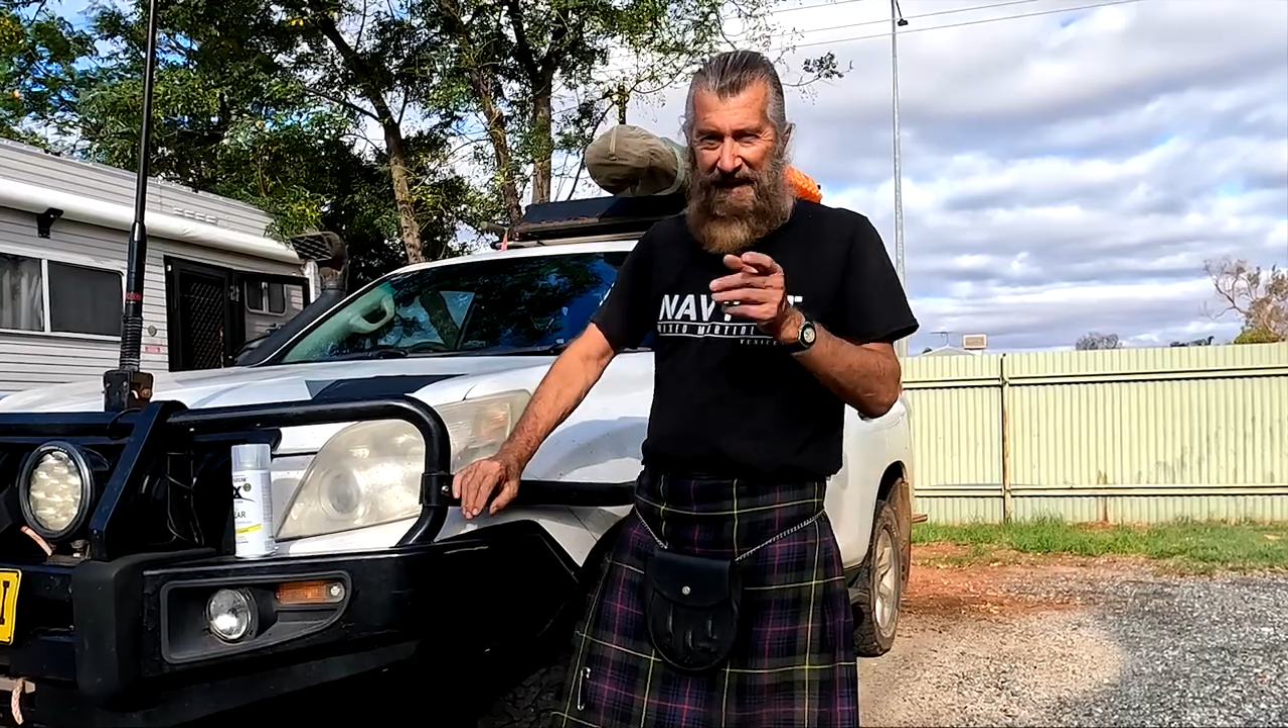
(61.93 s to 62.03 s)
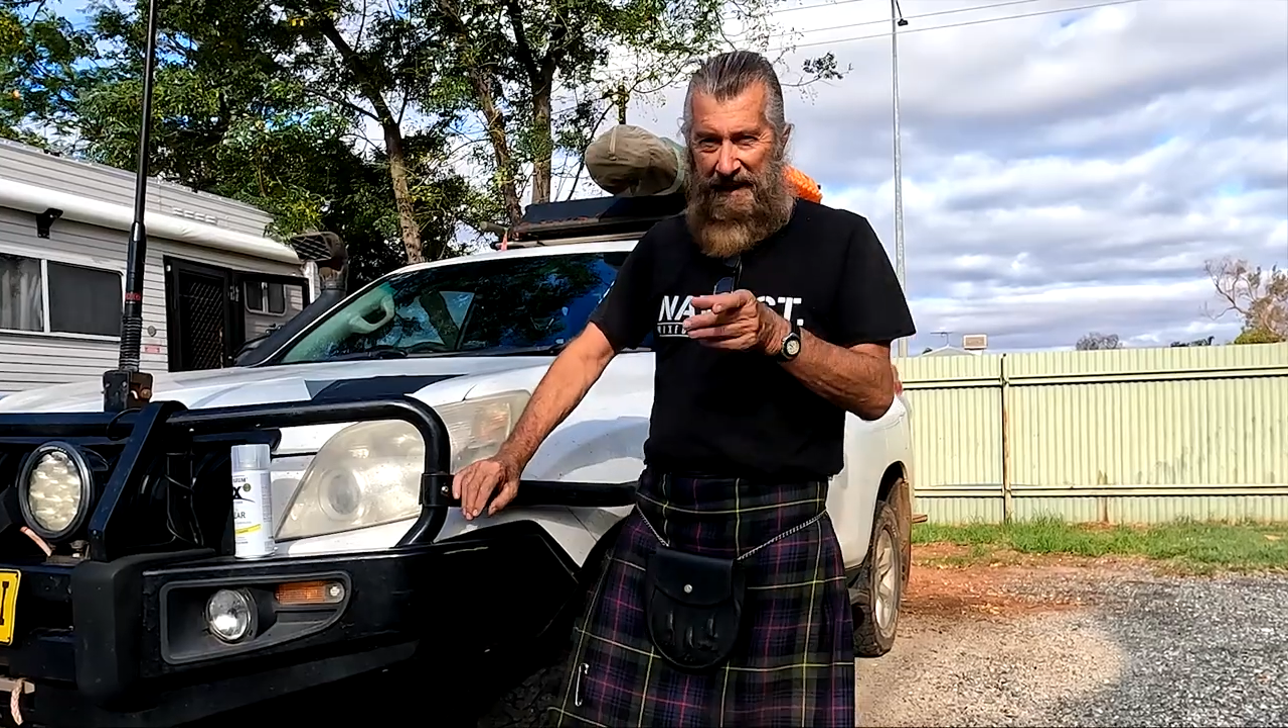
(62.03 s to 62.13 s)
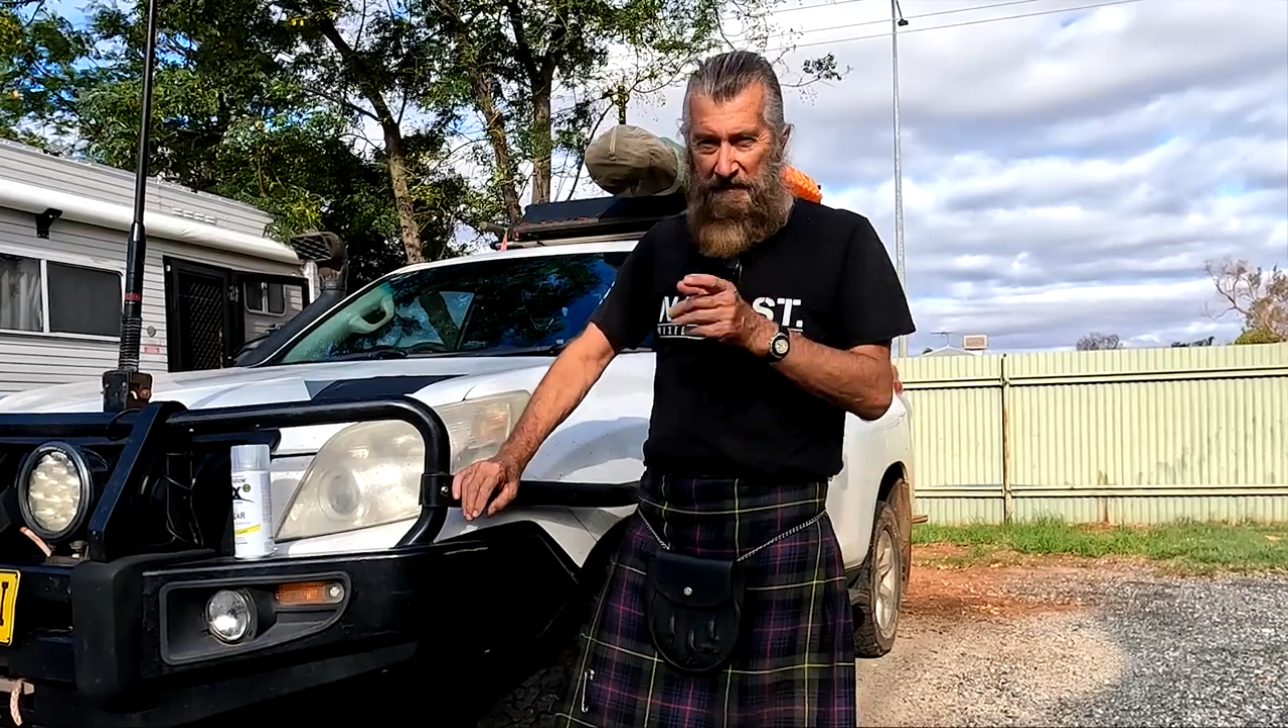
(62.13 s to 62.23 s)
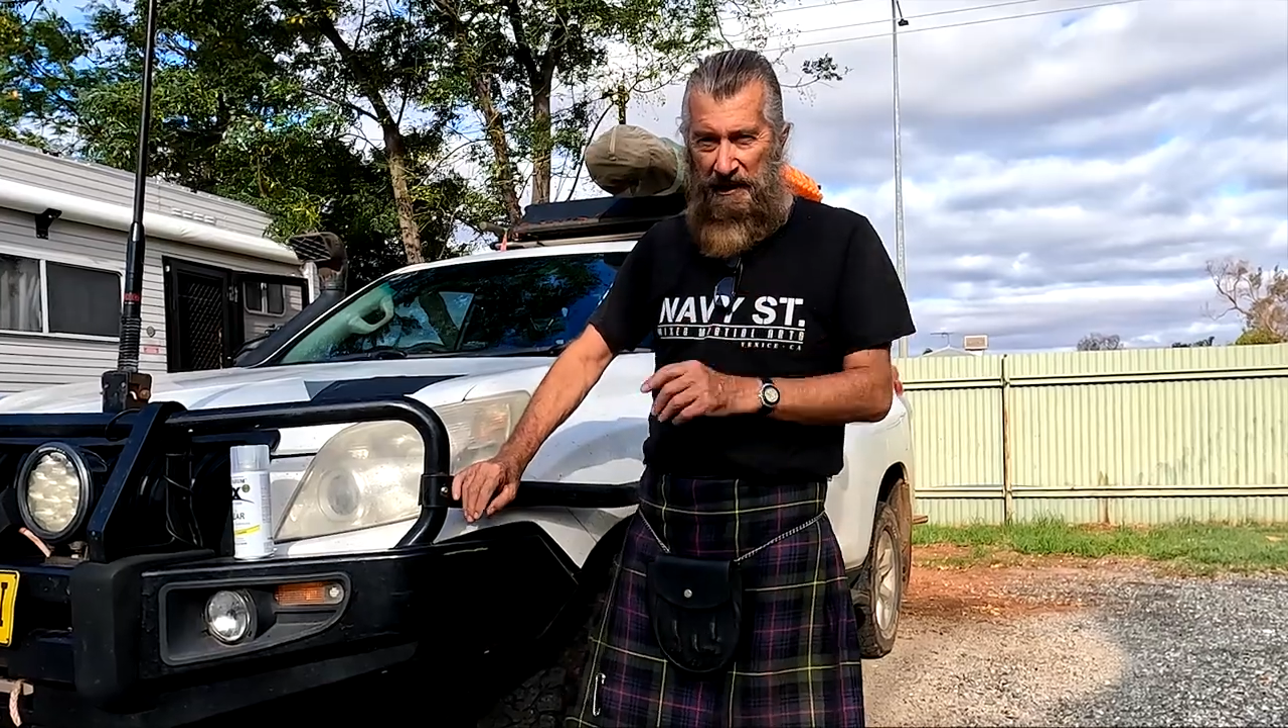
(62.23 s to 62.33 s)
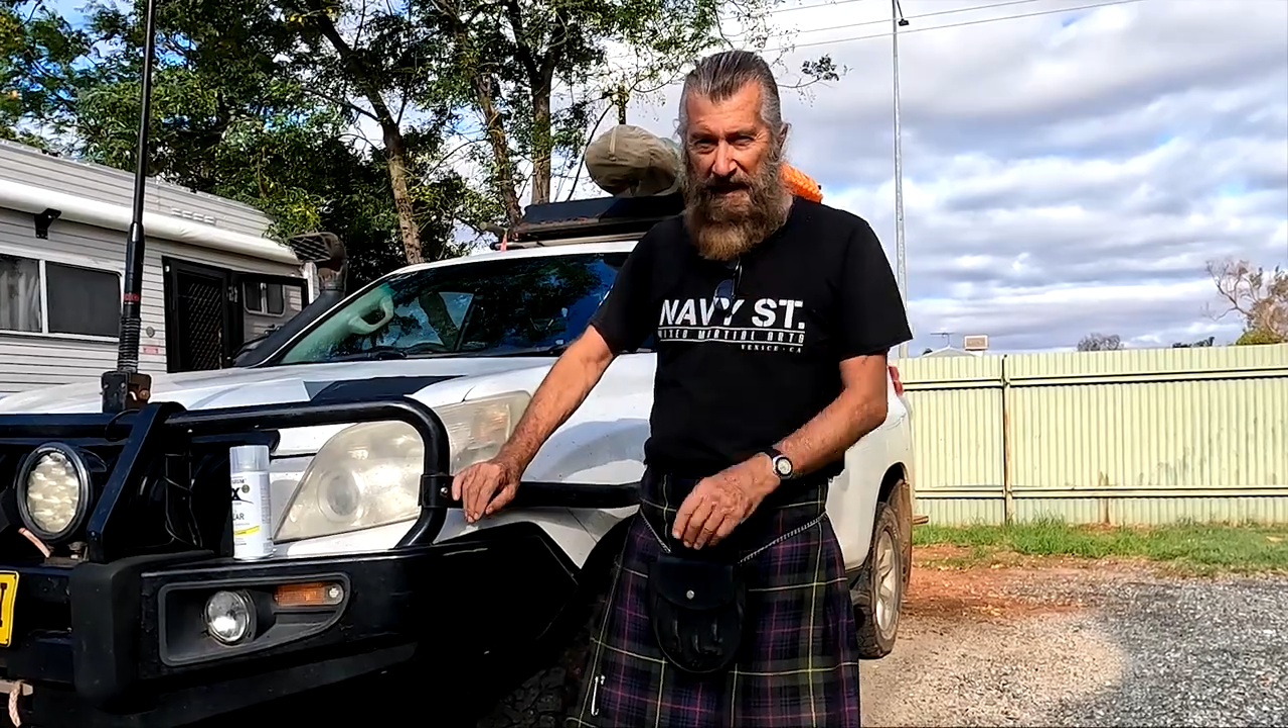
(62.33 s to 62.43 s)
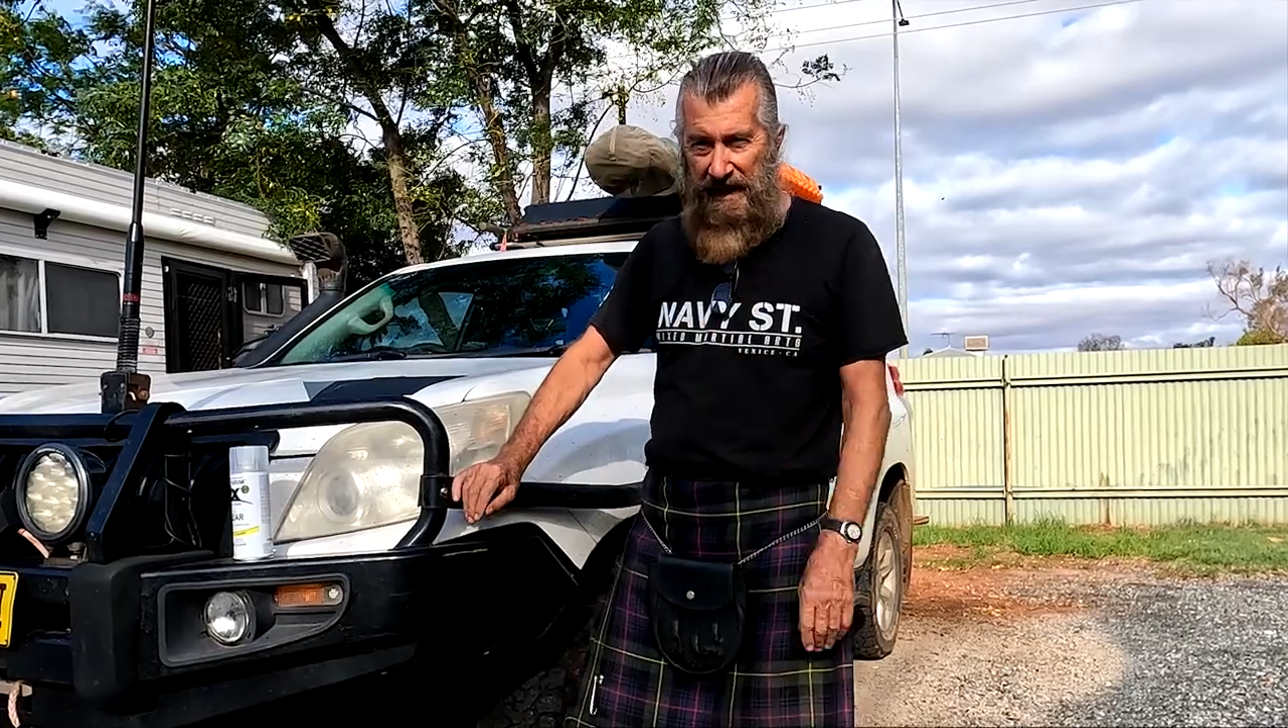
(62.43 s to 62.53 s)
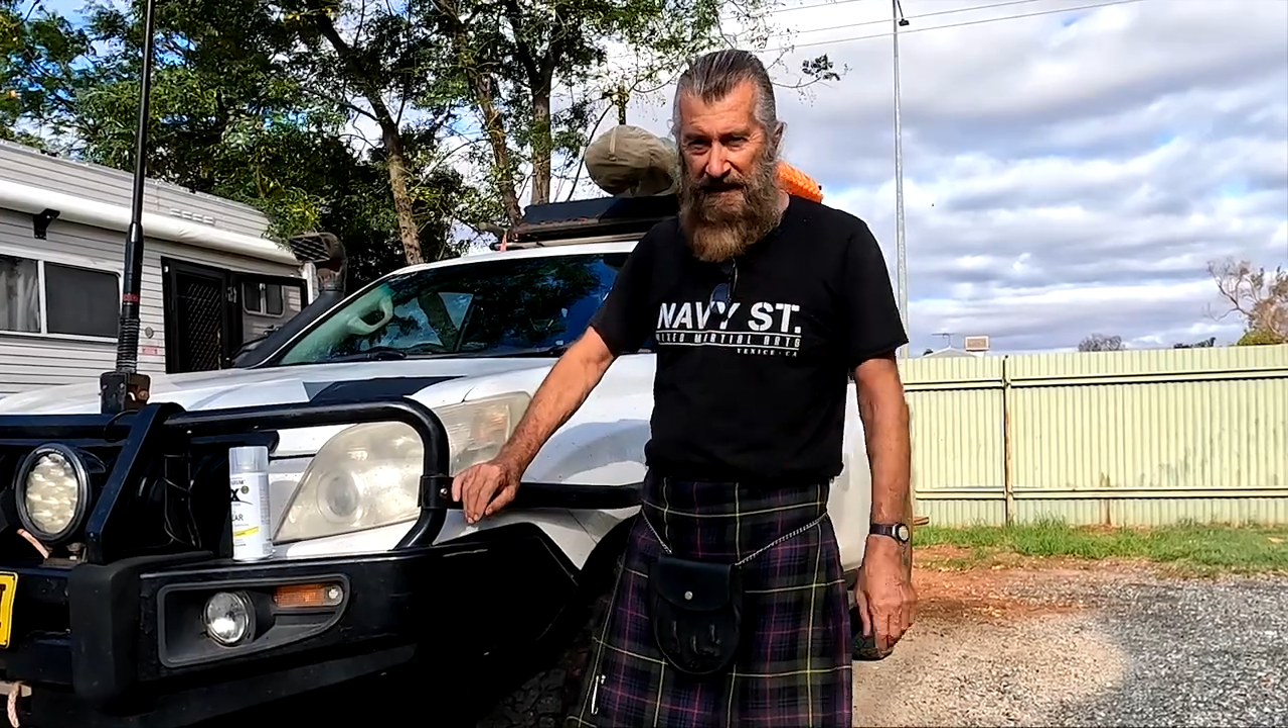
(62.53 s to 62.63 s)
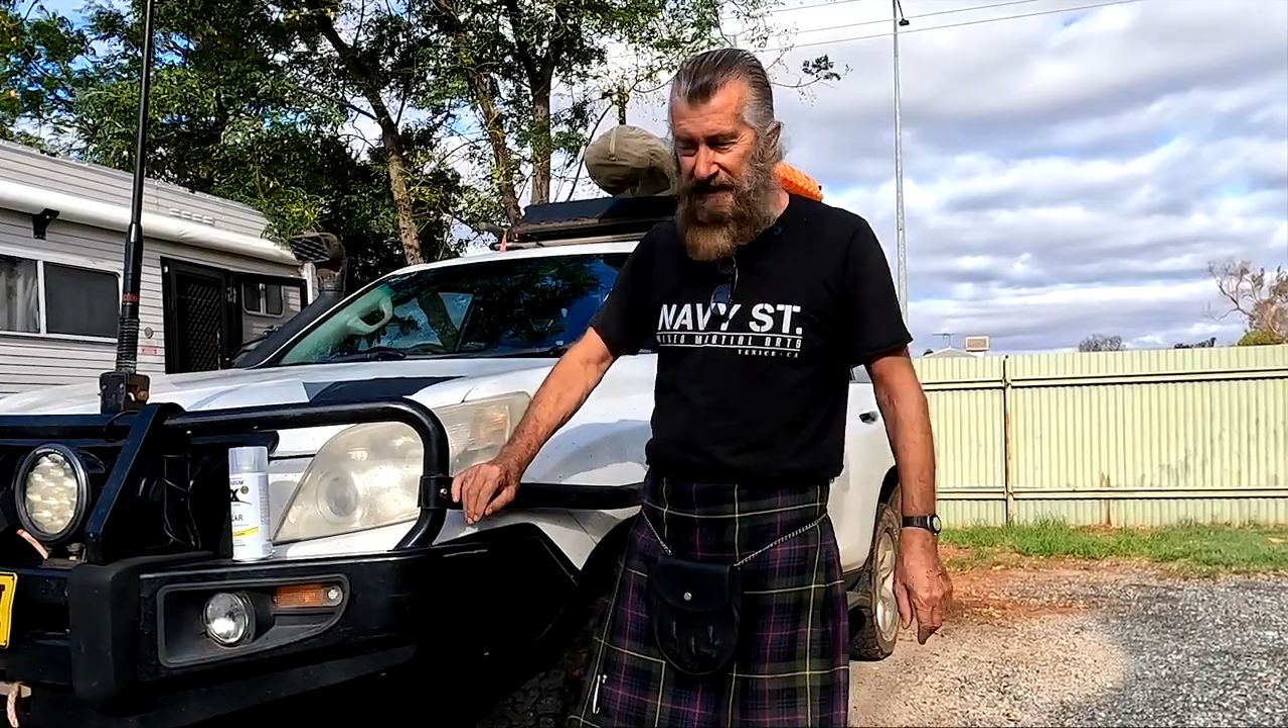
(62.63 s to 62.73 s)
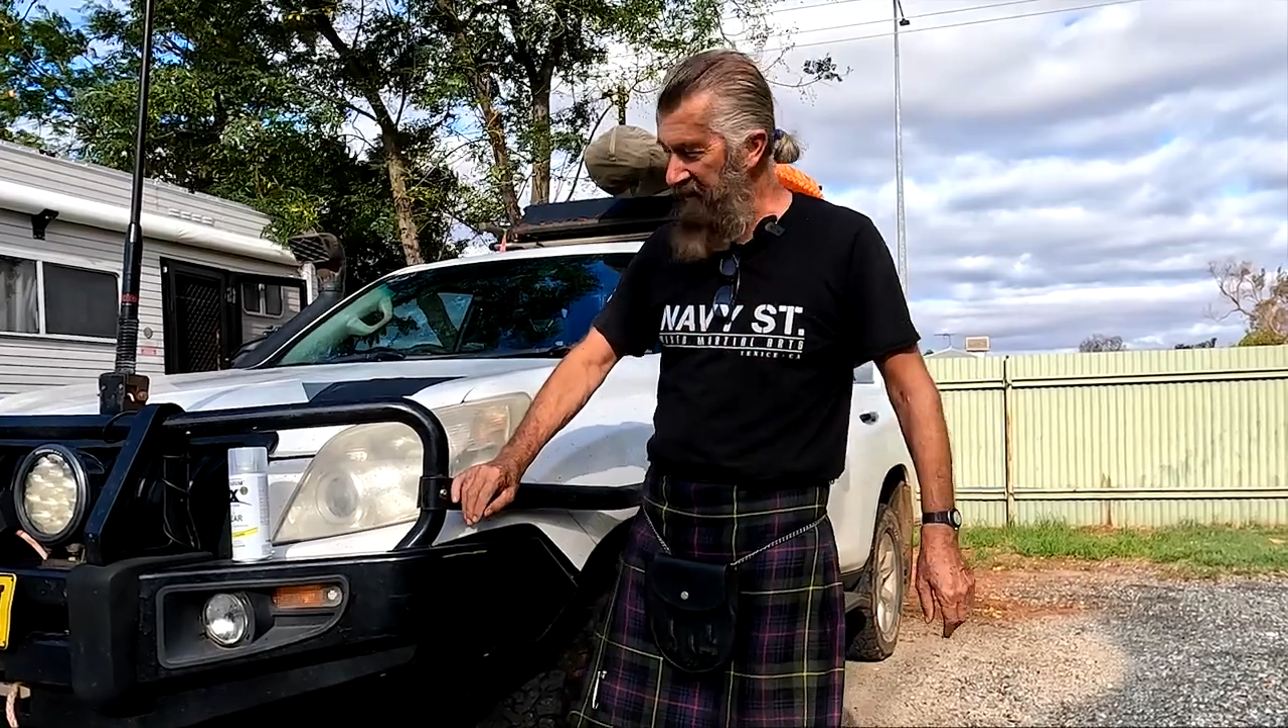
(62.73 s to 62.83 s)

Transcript: In my last